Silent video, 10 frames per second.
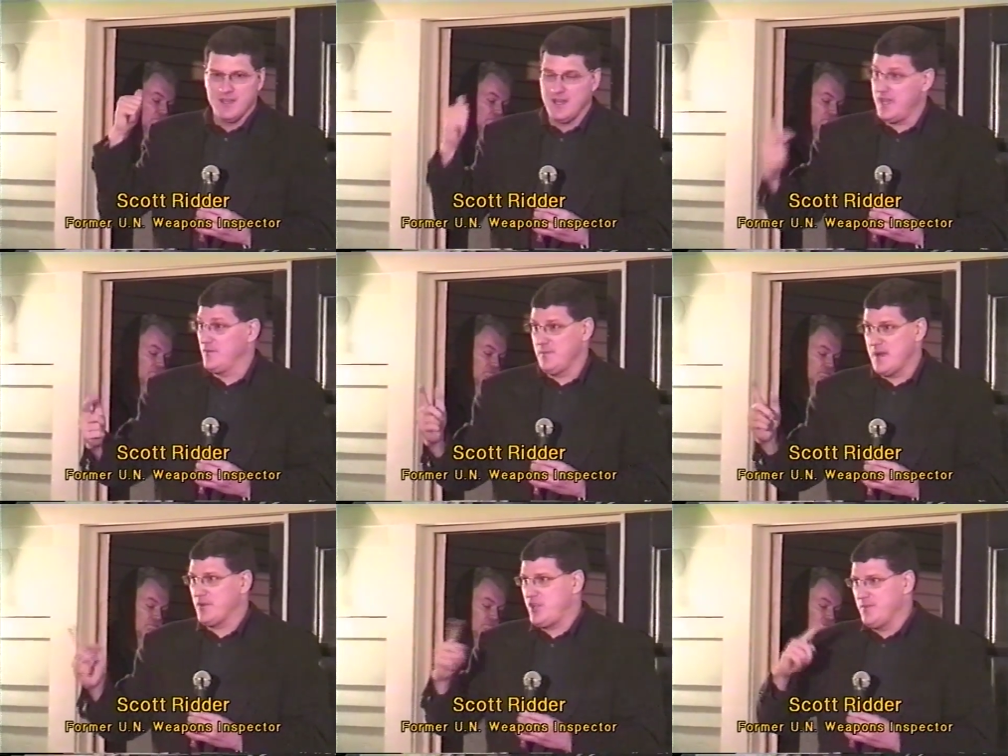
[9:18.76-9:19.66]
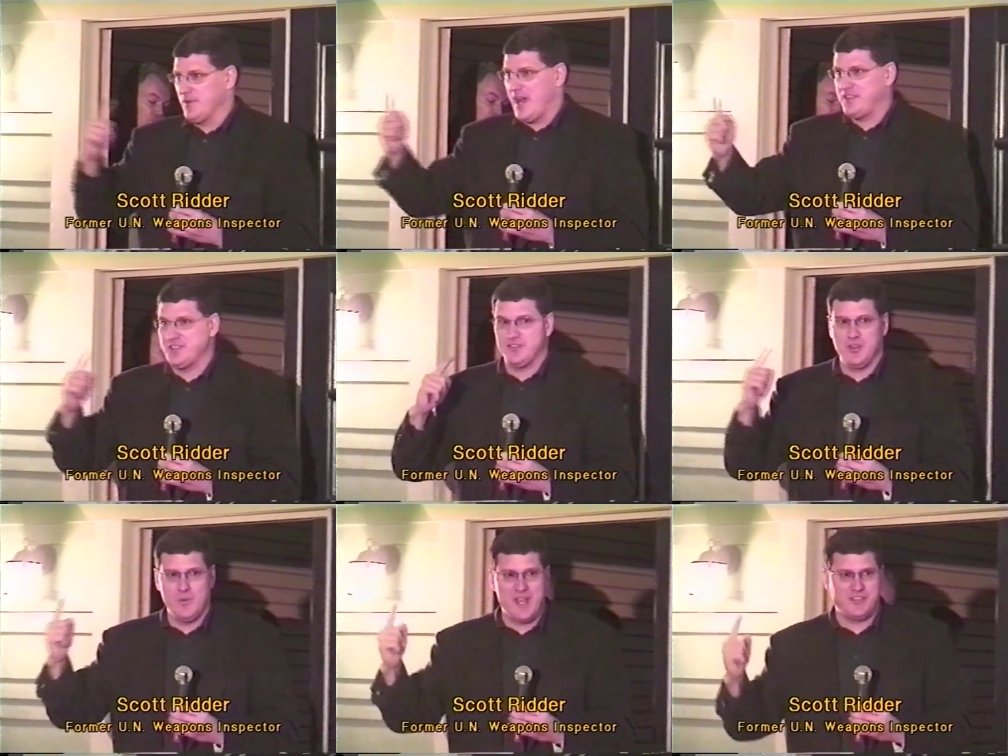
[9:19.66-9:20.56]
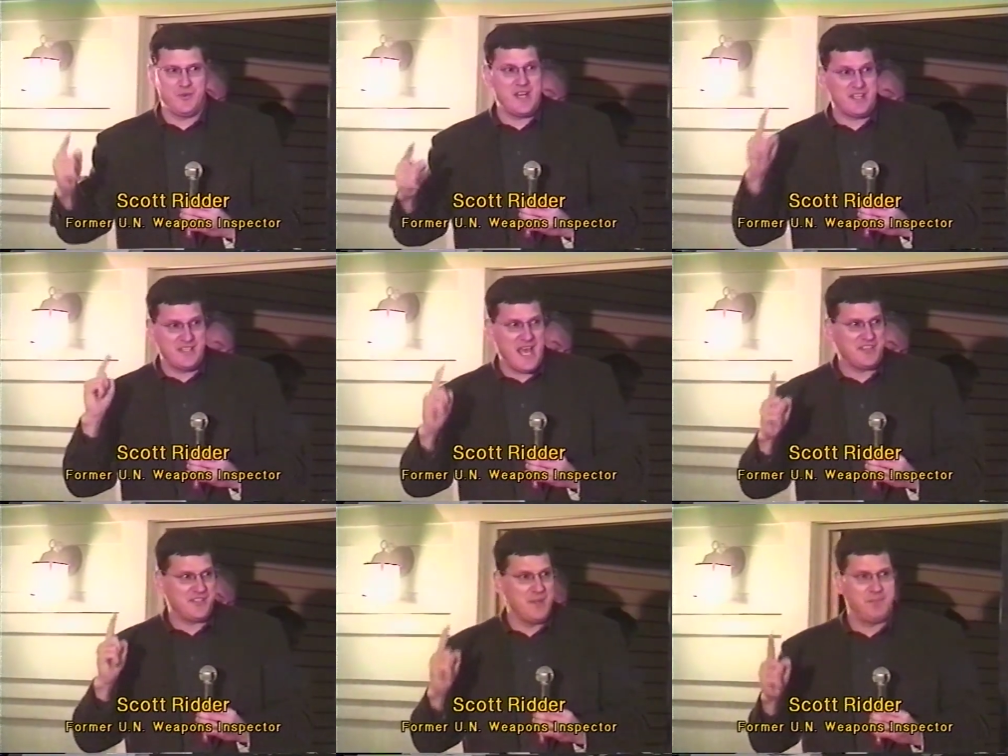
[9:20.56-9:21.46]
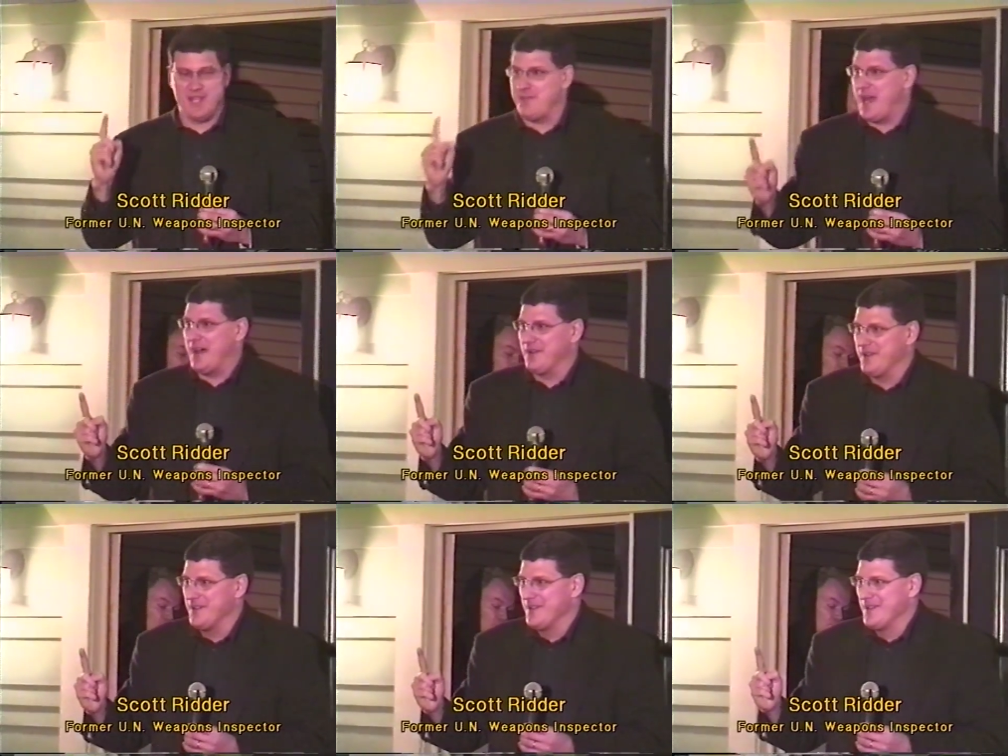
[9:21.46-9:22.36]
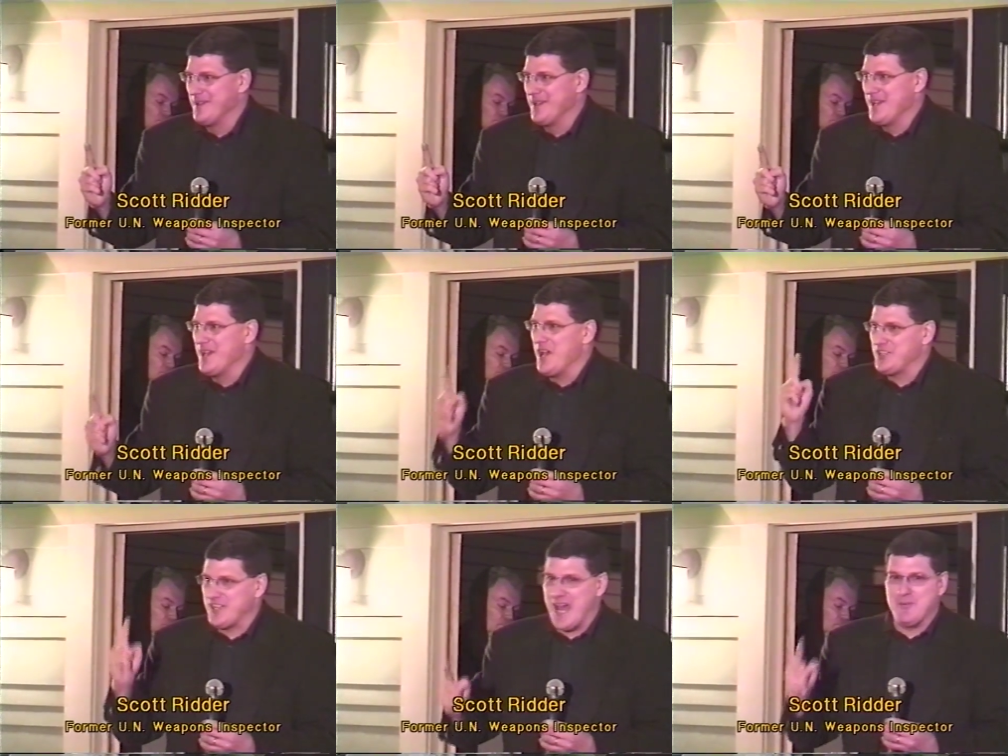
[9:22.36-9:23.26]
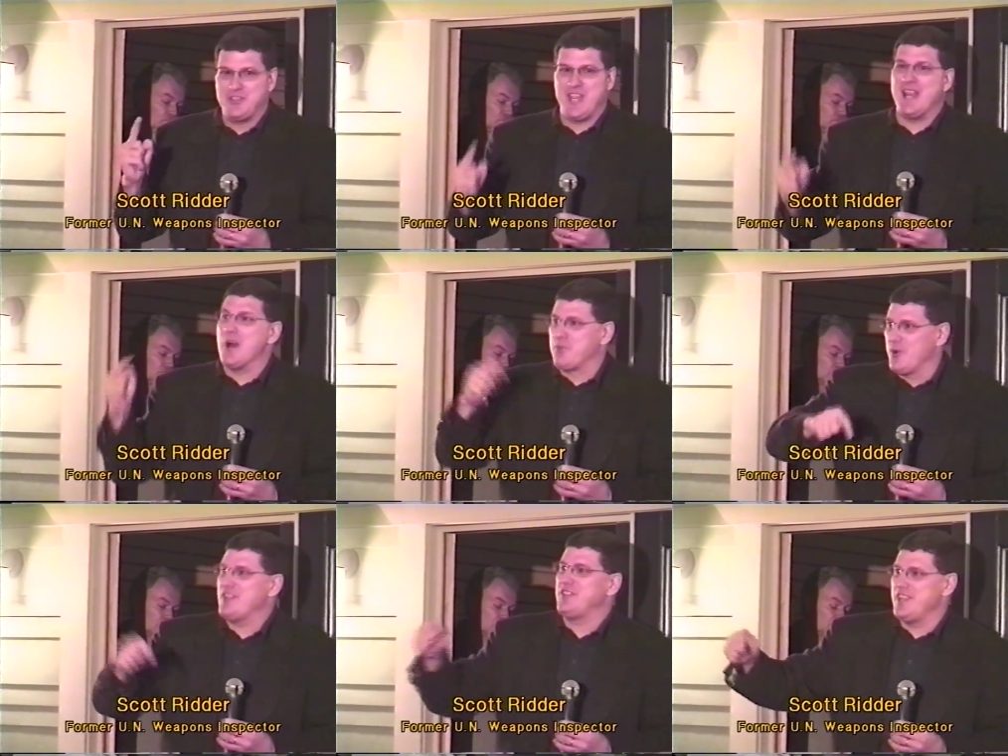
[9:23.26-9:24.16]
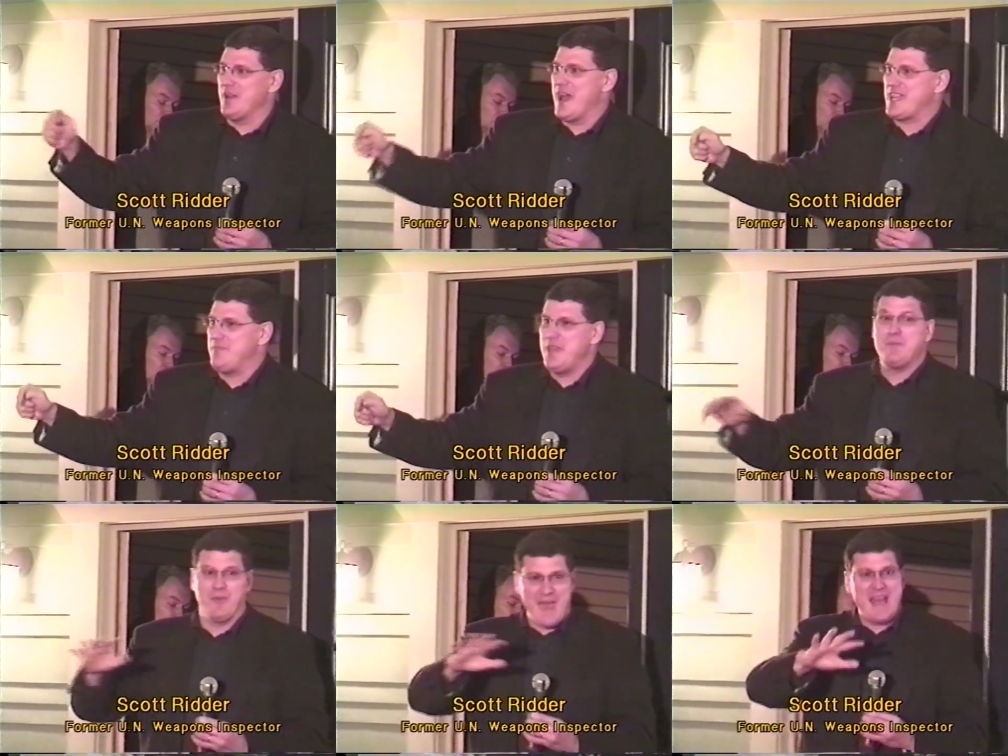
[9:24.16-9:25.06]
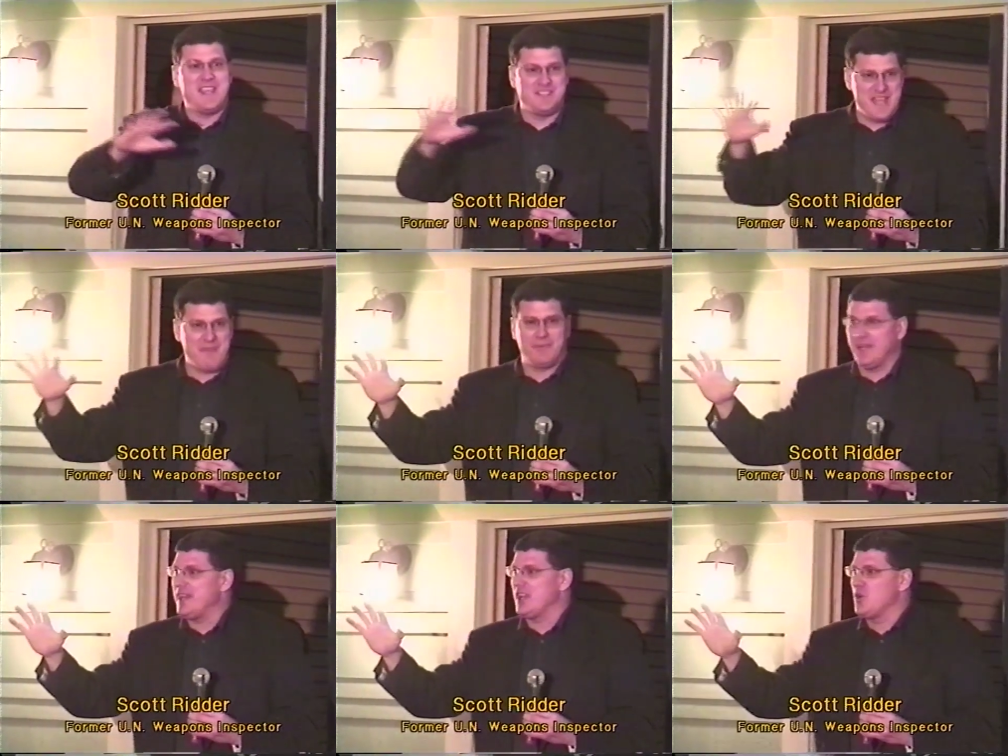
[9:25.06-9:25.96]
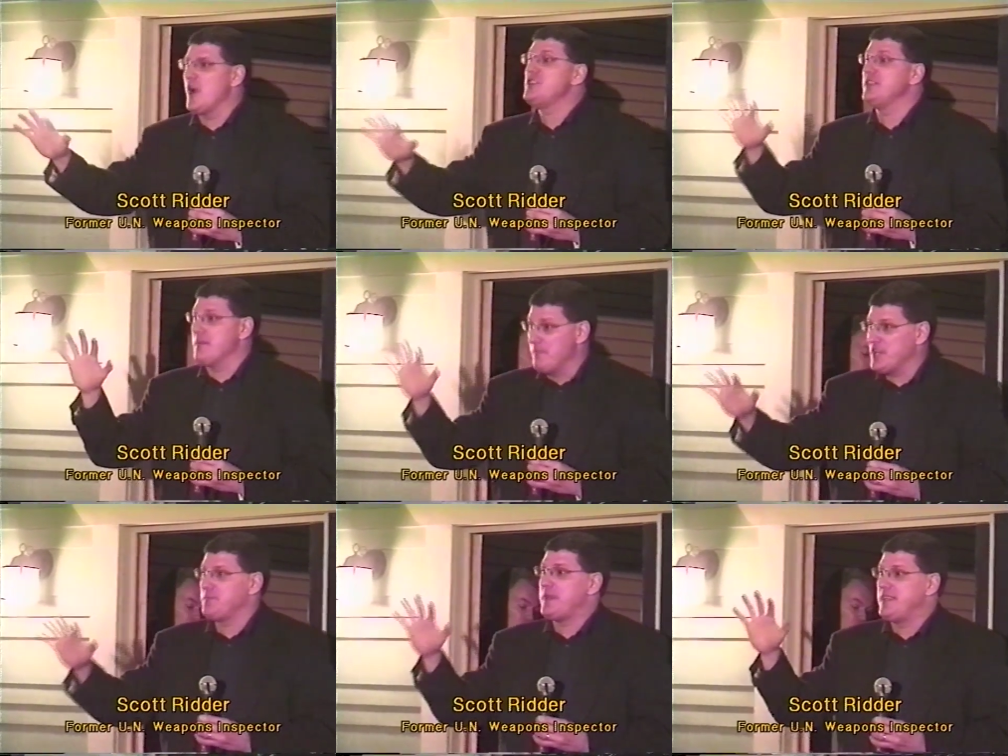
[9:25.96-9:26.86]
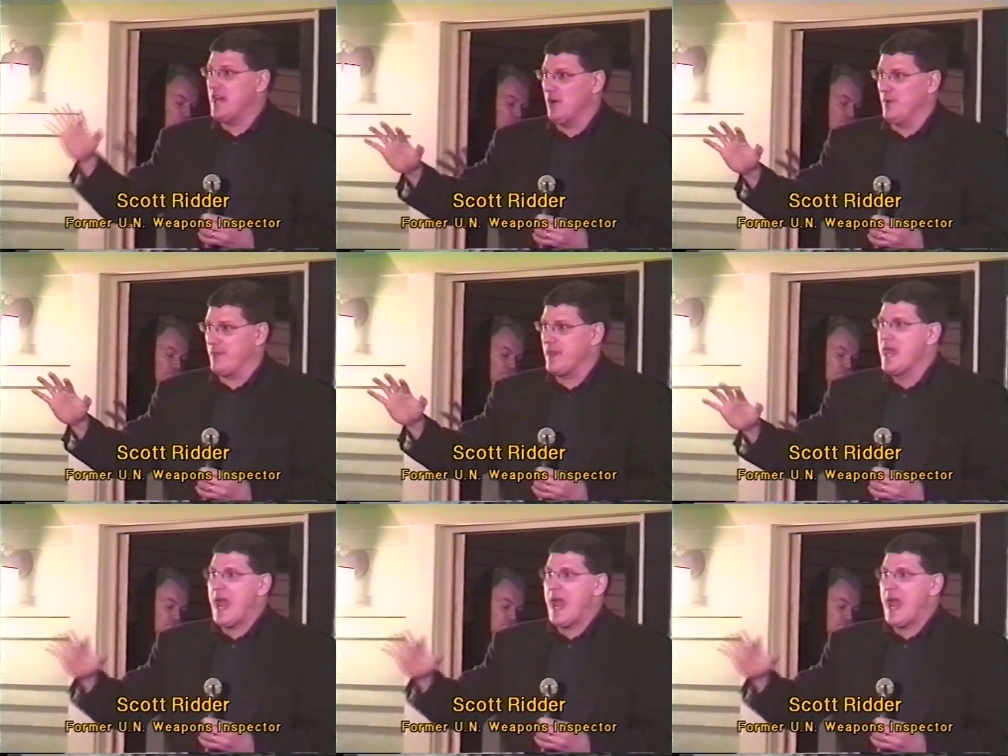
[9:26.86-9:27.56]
Uh, and remember, human rights is a two-way street. It's not simply about Saddam Hussein oppressing the Iraqi people. That is definitely an equation that must be dealt with.